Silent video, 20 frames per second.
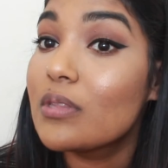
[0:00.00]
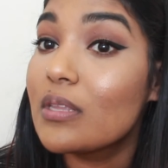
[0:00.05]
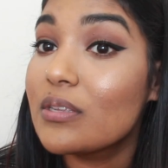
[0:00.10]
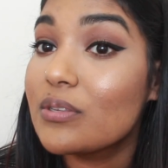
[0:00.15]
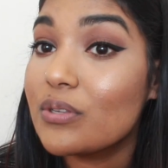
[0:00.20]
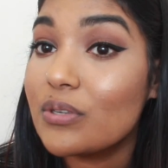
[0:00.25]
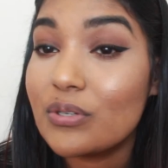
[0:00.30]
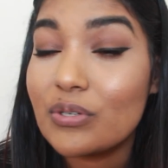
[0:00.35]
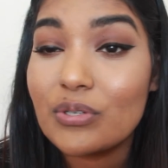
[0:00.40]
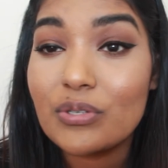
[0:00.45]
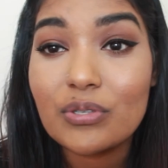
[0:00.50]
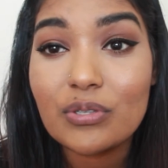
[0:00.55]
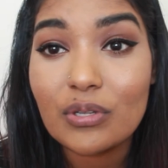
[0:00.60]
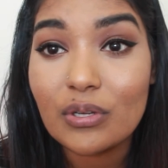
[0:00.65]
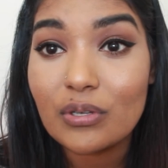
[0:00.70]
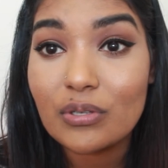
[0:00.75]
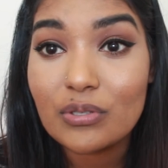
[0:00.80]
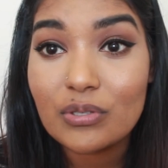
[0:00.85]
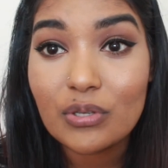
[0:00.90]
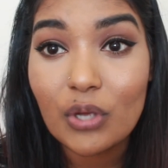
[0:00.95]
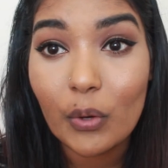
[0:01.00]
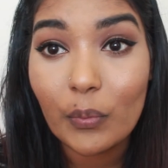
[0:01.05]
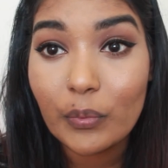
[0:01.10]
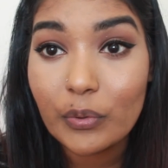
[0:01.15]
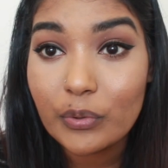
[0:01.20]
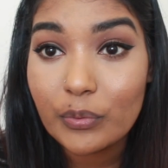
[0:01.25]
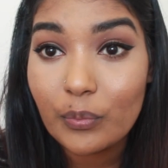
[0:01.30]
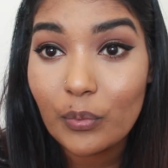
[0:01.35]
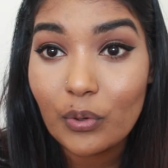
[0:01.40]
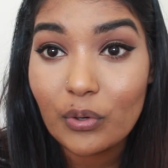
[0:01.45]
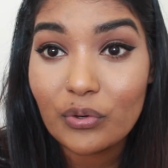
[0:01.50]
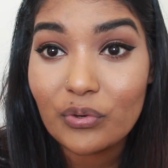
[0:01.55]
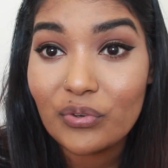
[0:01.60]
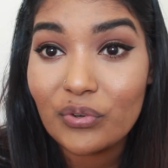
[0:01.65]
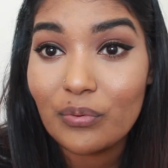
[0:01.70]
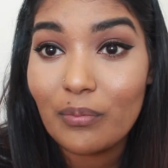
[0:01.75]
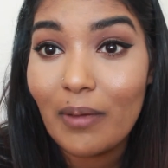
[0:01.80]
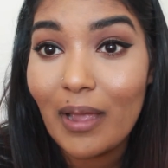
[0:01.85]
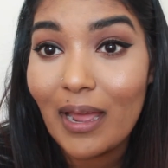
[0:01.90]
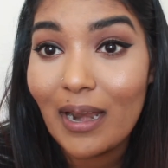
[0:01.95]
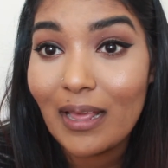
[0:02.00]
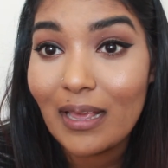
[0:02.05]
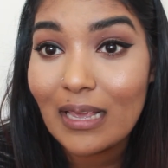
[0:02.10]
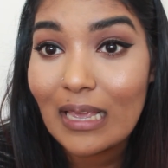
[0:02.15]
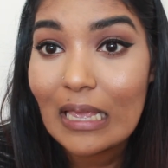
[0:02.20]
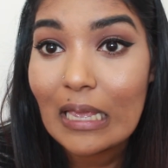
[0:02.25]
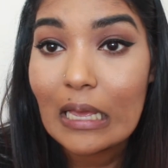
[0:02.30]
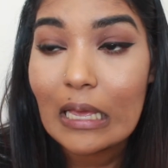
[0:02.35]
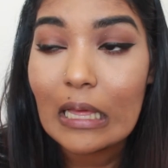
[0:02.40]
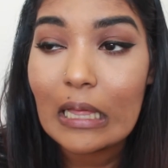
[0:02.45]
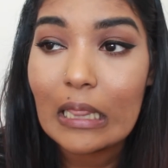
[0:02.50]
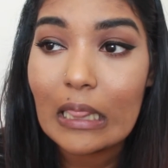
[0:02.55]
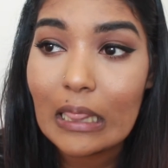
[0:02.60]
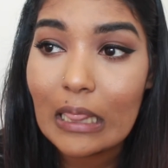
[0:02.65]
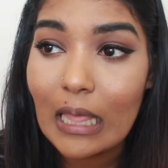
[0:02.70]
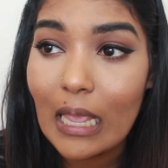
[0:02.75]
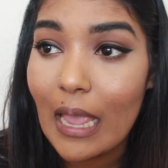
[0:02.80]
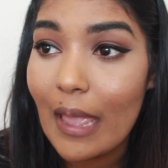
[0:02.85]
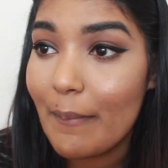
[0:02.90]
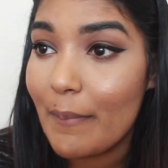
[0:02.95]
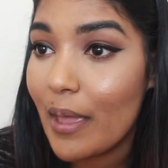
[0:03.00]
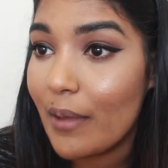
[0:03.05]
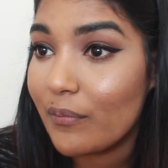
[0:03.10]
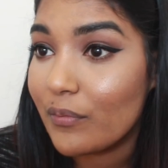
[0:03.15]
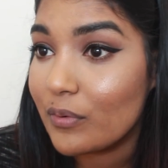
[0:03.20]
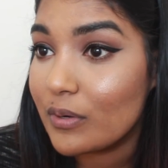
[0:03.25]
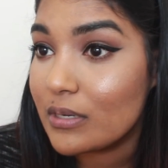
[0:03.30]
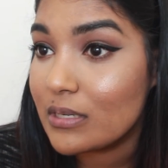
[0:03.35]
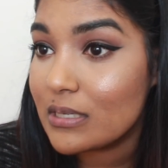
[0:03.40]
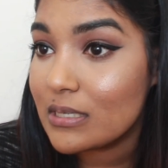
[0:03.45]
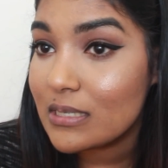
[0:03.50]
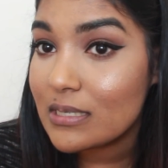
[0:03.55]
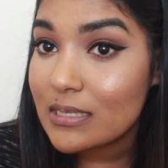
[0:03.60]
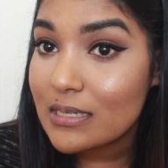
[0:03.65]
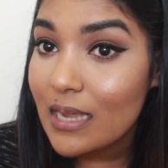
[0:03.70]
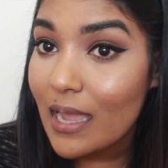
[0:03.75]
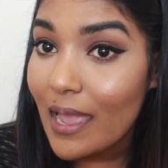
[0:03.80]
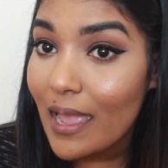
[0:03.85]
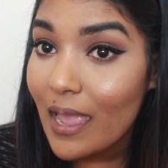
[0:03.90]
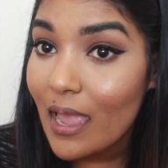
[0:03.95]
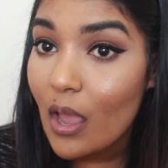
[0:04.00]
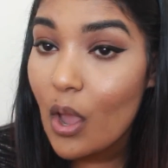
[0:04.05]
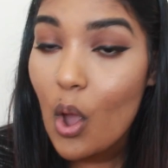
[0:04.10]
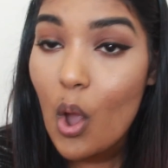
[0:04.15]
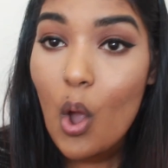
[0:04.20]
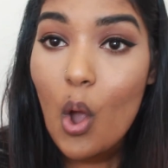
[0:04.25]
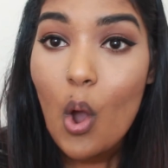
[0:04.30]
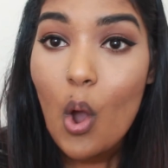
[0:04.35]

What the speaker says: This look just looks so much more dramatic and glam every day